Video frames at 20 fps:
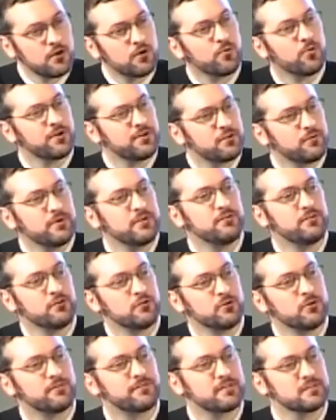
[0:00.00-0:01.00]
What do we
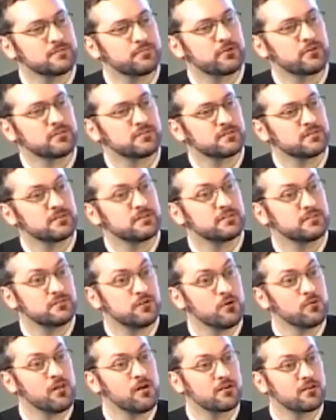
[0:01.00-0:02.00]
do if this person is
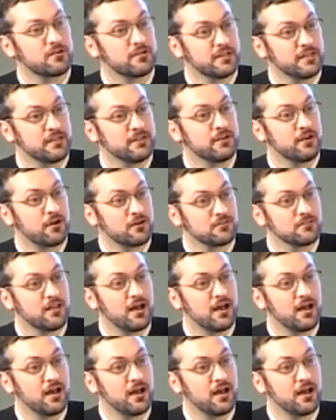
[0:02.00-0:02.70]
no longer in our